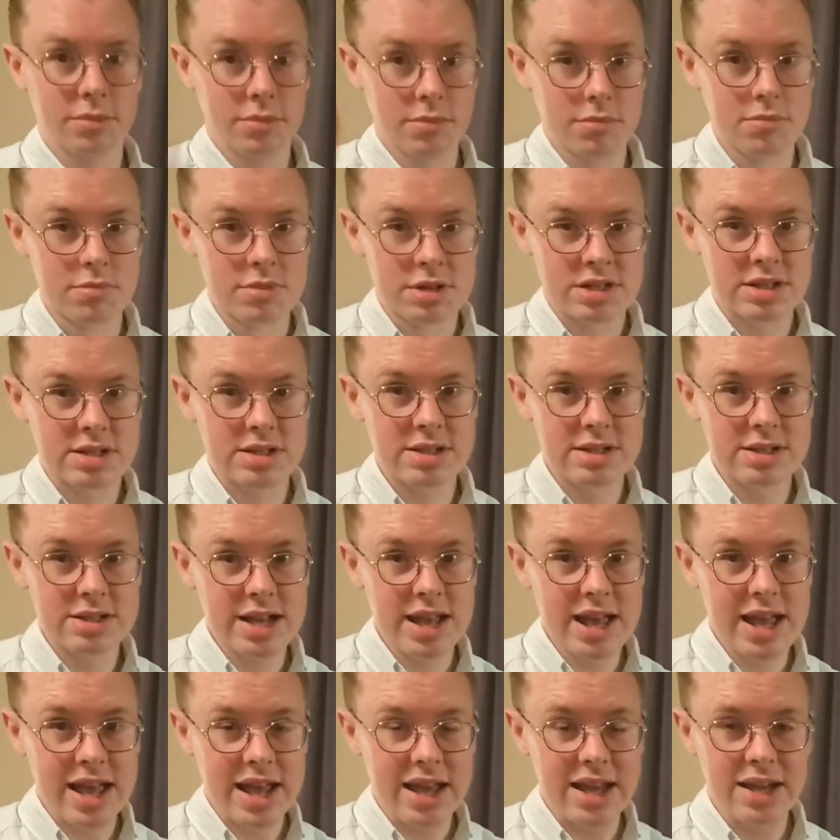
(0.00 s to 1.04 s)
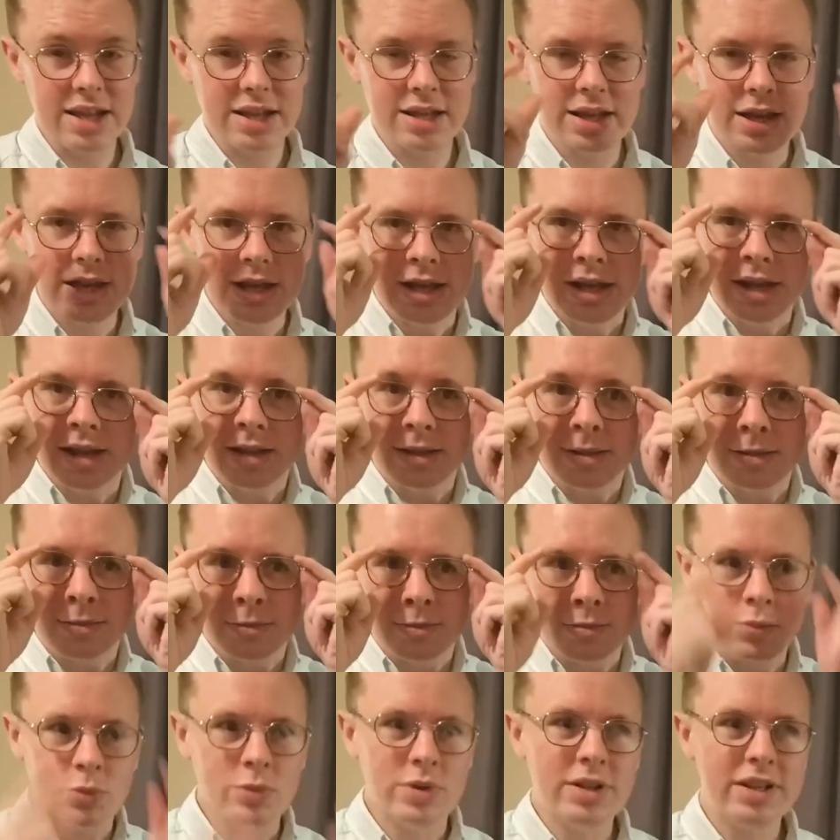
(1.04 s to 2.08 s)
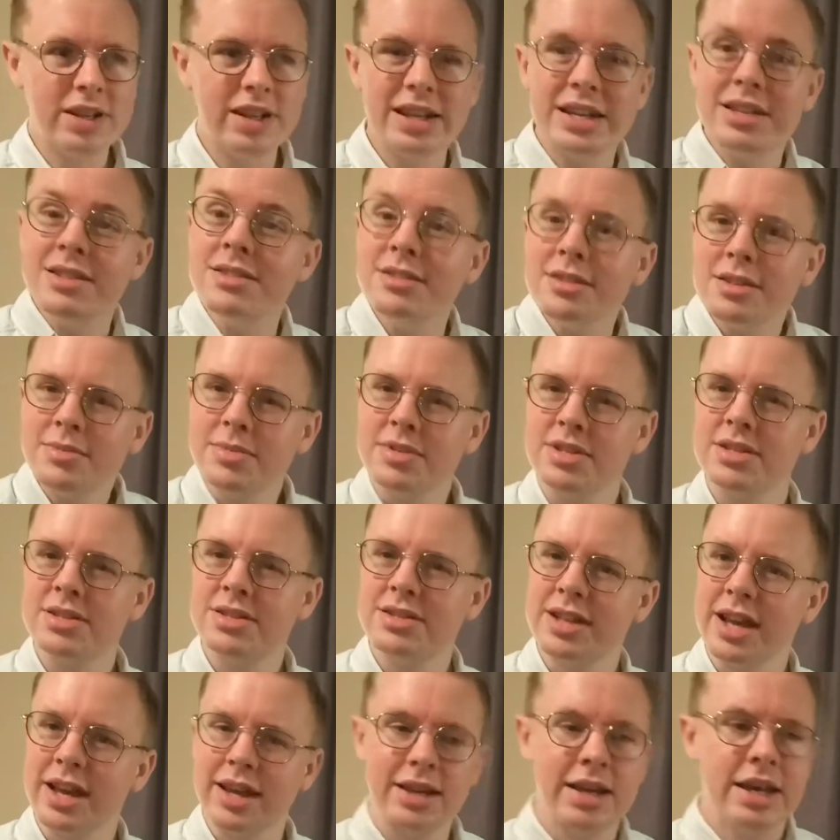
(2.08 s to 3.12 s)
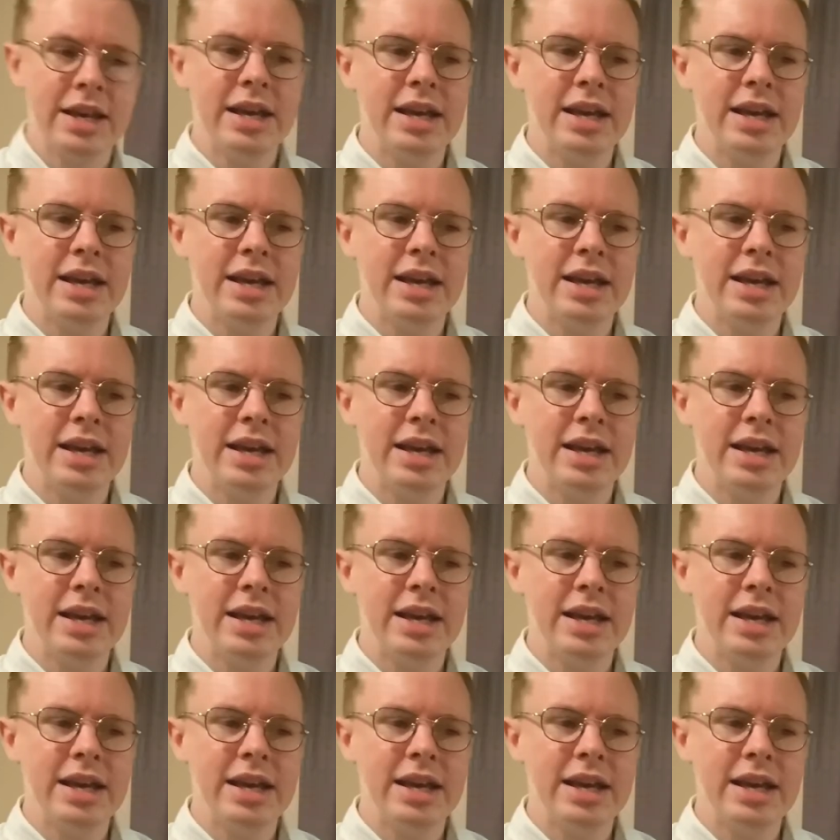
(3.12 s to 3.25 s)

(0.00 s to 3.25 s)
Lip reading: mistake, well, it isn't a mistake.